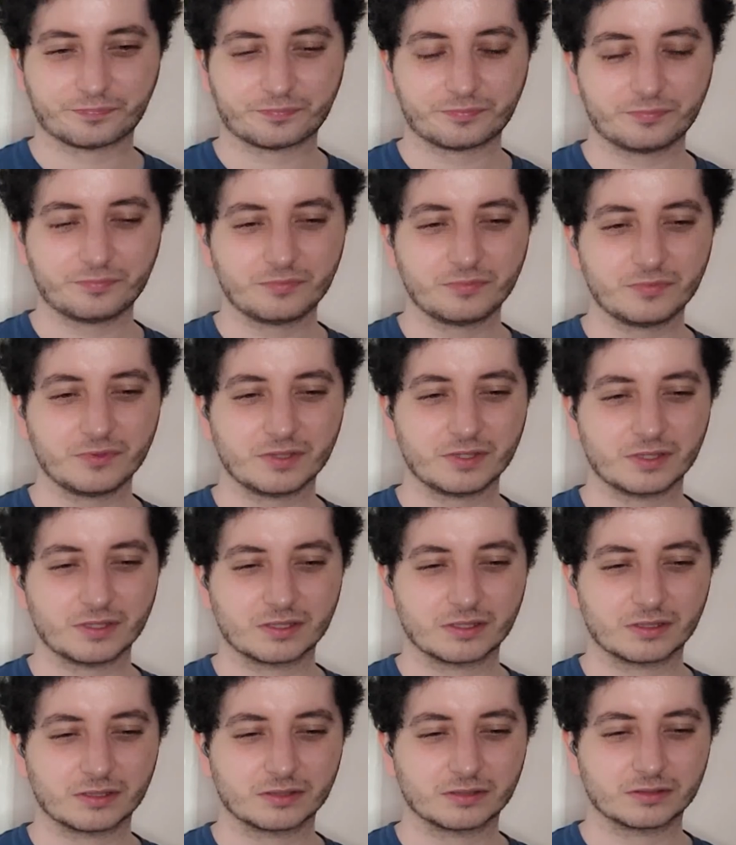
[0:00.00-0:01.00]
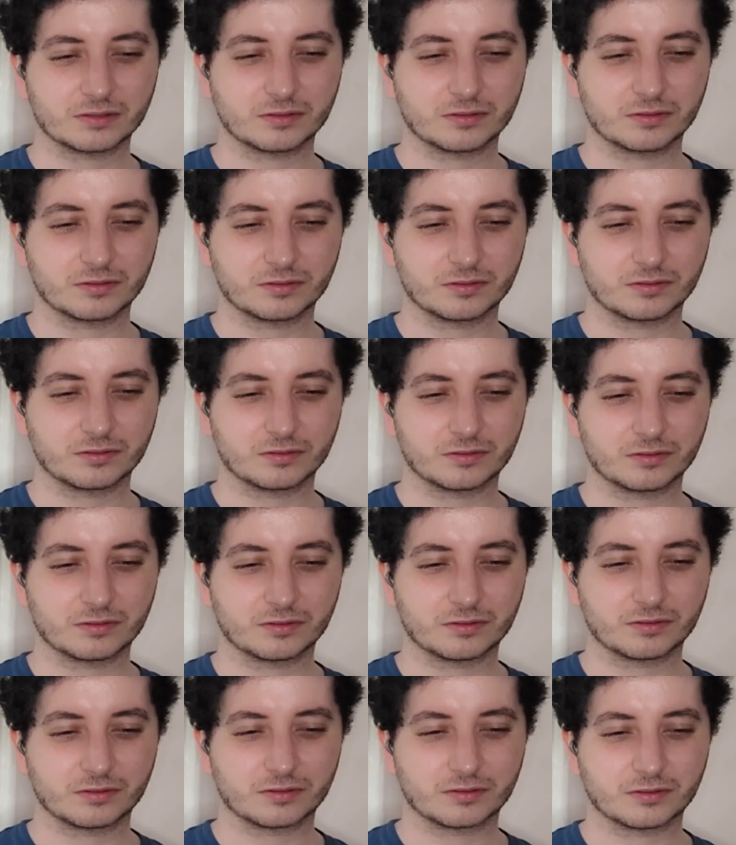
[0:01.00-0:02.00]
about purity.
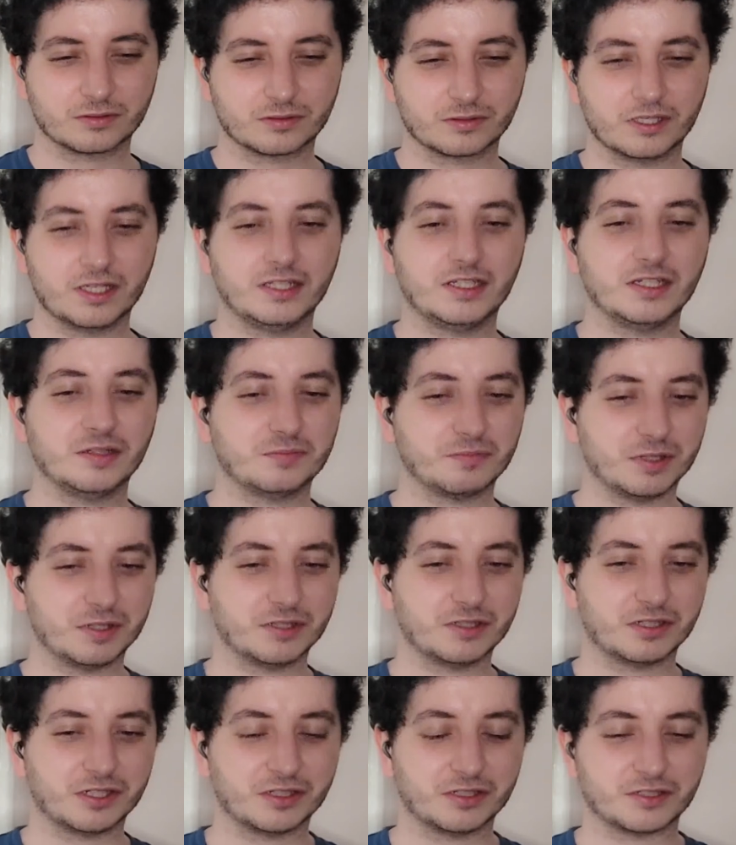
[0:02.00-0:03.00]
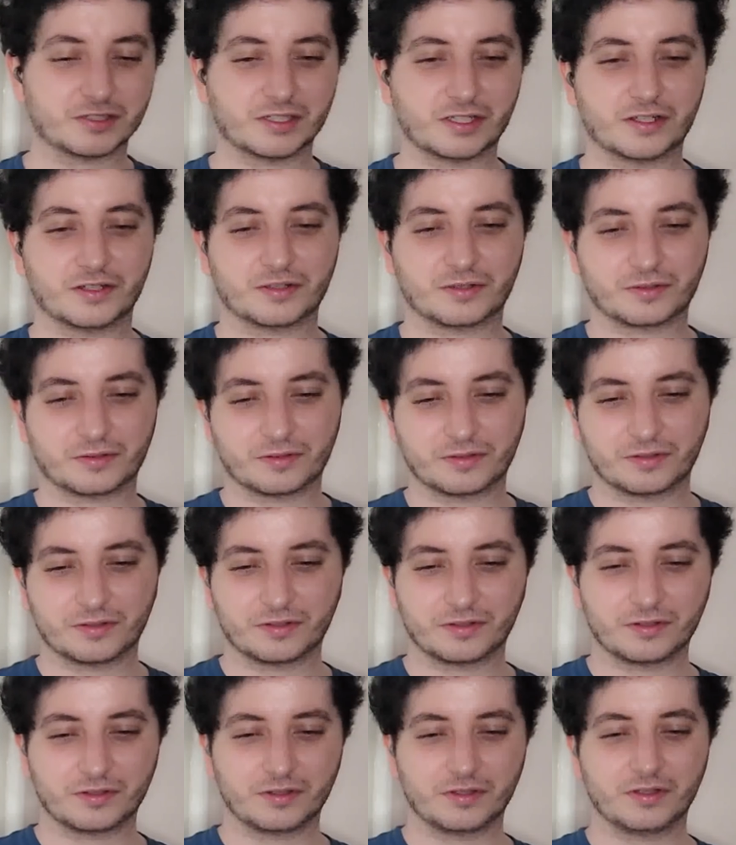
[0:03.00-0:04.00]
He did mention it a second ago. You
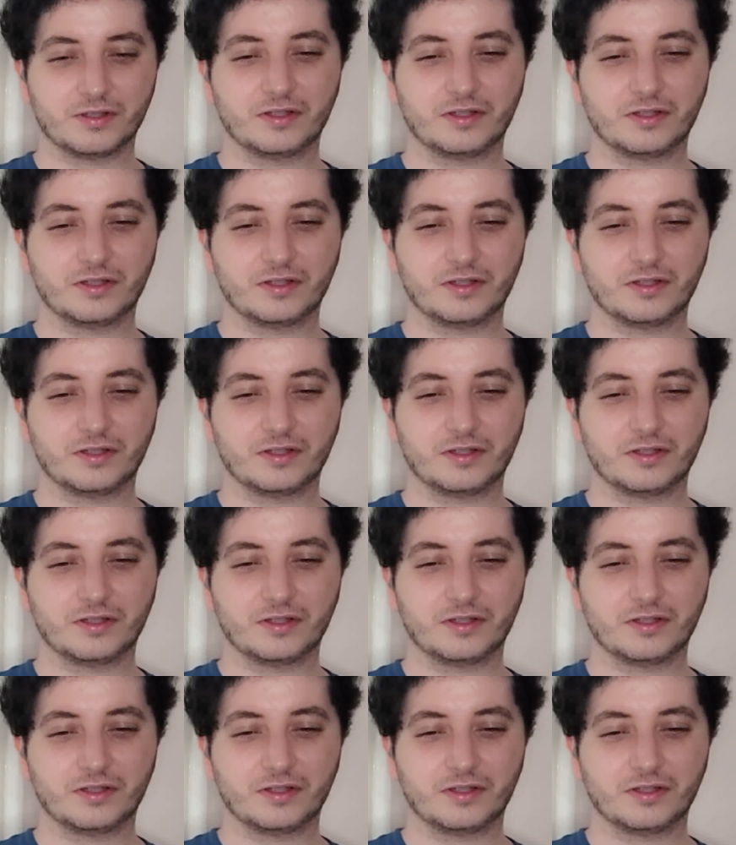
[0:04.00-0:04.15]
mean you think